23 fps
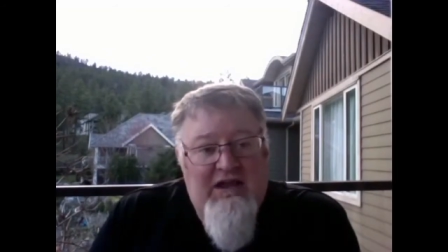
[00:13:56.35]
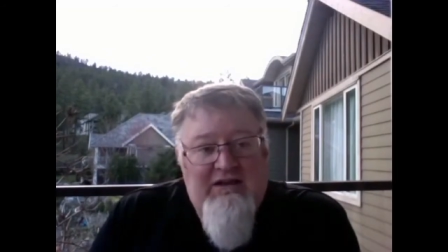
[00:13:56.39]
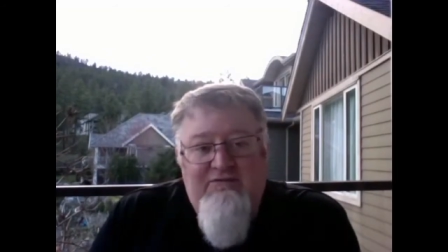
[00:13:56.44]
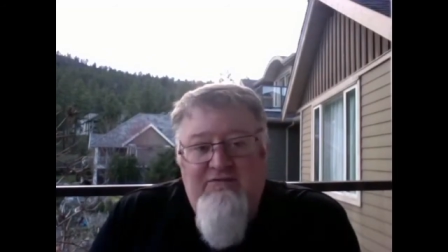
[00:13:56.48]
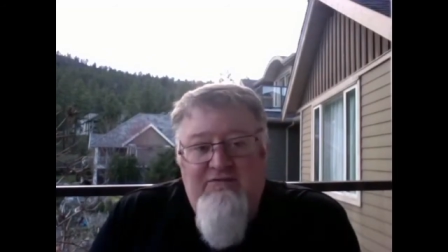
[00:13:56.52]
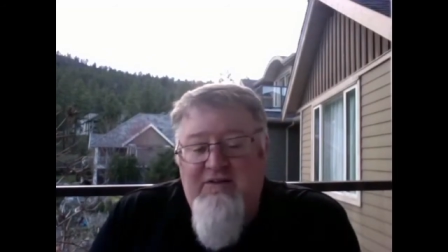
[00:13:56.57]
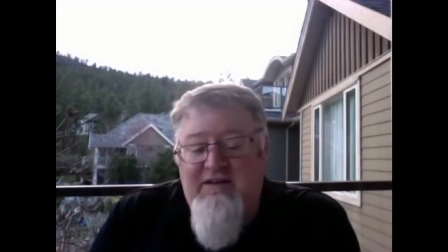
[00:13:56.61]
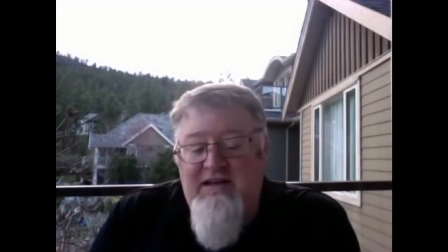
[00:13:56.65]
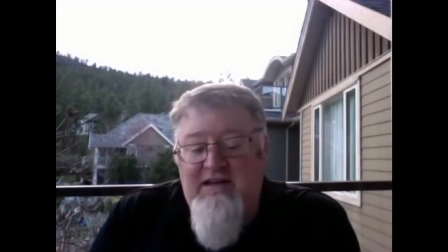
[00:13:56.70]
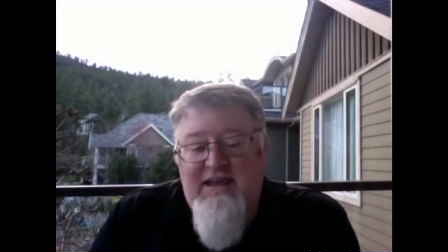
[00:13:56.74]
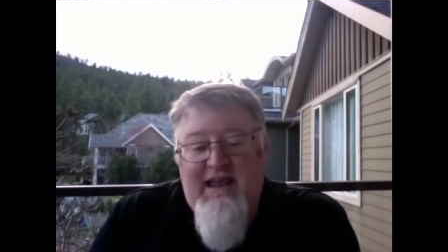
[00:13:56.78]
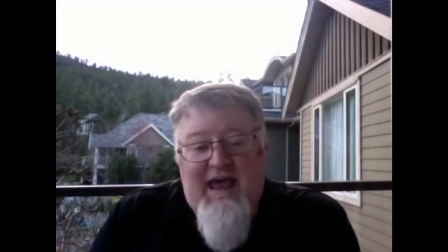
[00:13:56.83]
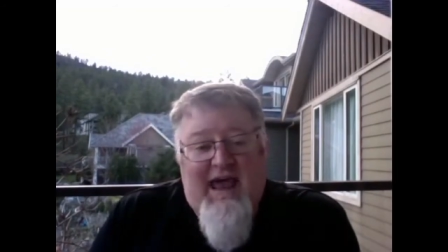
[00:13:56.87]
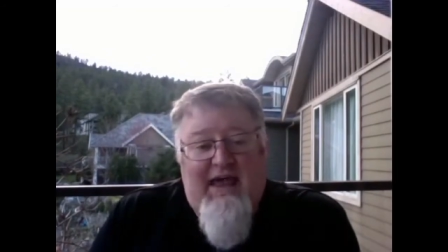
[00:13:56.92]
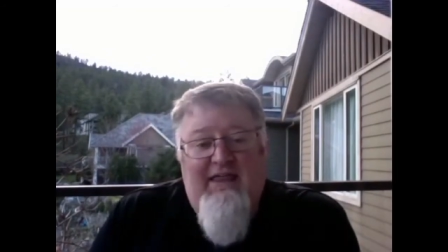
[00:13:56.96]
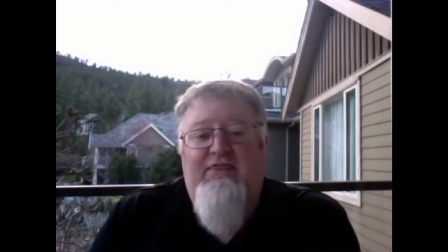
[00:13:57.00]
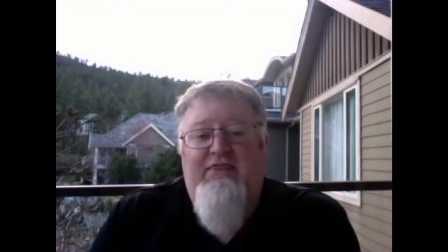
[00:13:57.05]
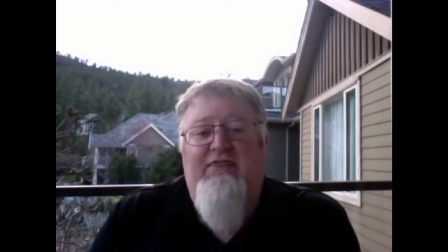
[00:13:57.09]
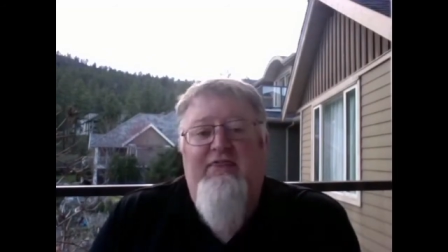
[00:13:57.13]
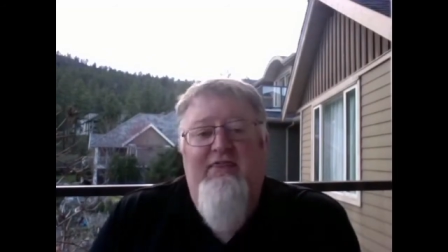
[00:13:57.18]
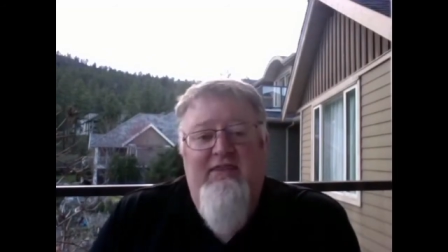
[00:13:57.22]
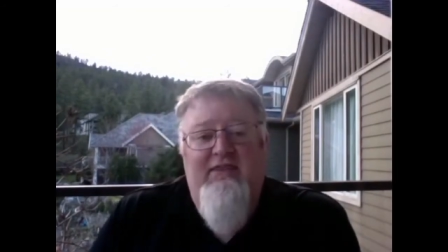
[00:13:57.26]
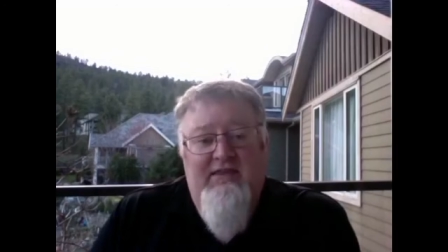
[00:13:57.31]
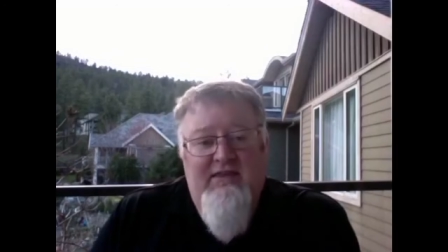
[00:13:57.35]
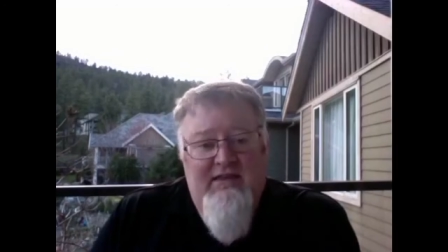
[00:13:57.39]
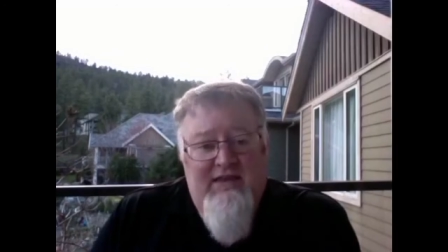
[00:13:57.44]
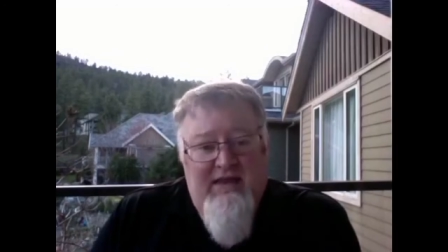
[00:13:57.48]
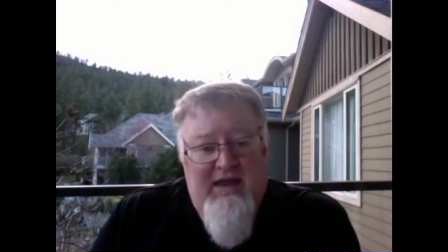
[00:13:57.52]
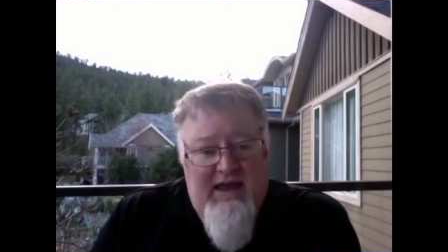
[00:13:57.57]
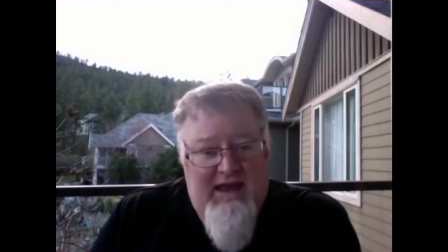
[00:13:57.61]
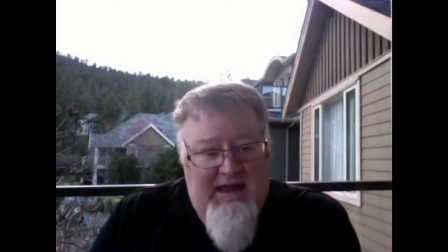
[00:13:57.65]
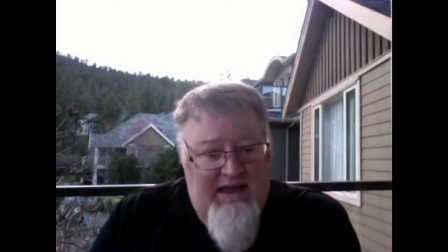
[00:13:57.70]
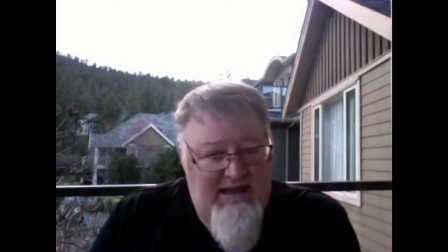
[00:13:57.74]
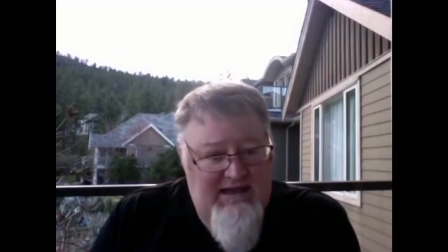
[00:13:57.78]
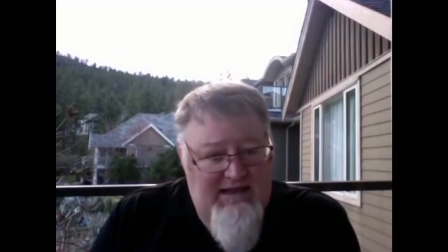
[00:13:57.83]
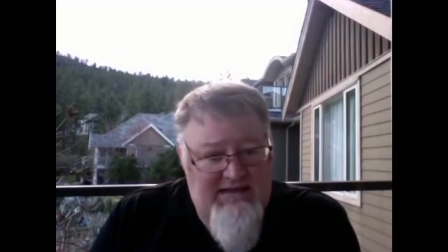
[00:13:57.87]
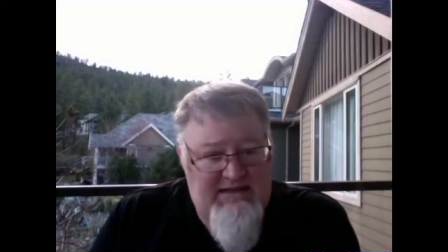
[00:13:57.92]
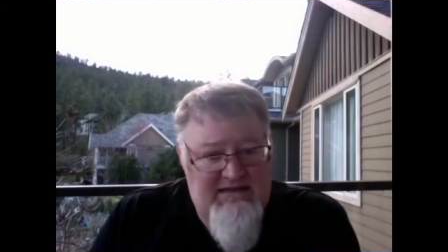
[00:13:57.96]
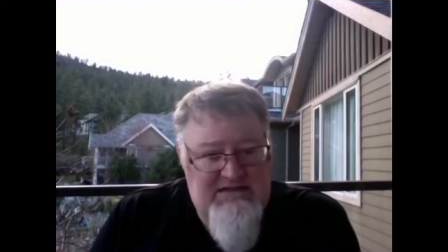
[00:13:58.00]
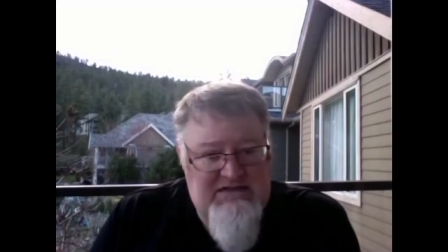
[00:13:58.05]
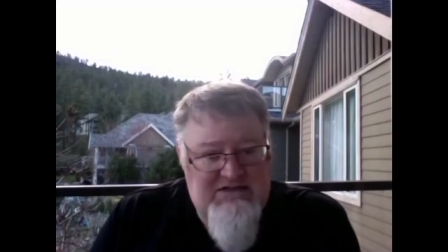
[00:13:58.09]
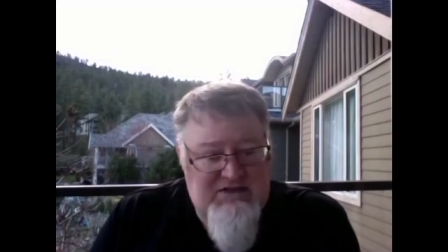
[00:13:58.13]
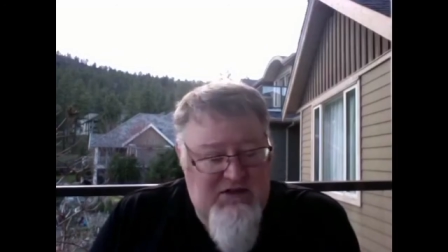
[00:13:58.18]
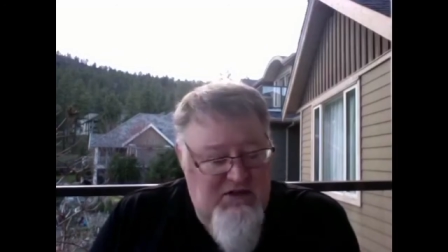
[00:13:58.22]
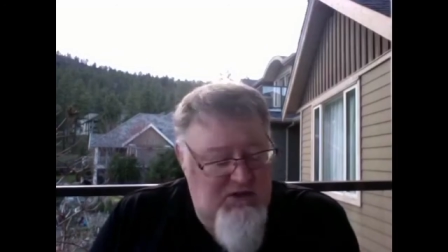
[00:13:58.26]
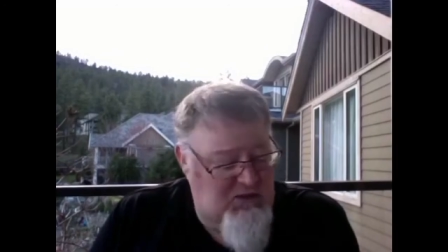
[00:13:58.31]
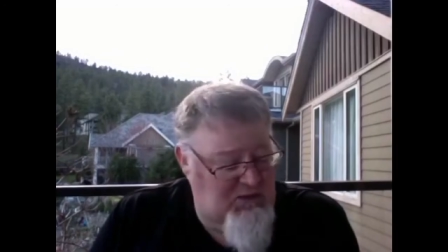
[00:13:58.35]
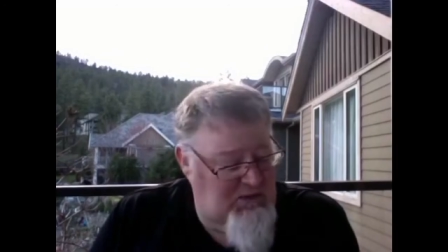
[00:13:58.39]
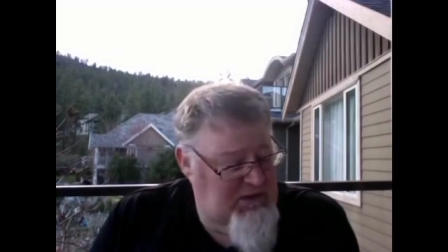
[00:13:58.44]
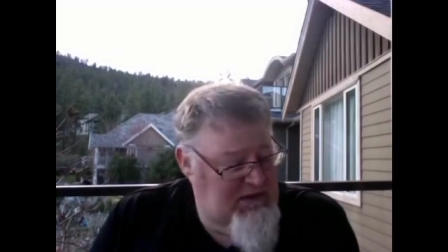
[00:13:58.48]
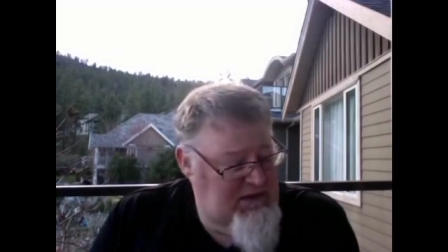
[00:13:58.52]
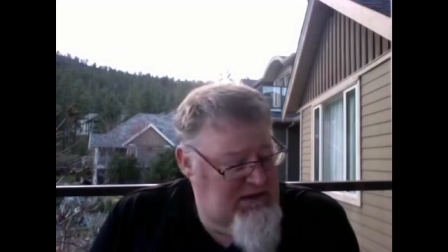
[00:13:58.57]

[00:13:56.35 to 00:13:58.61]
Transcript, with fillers: And so, but he's not impressed.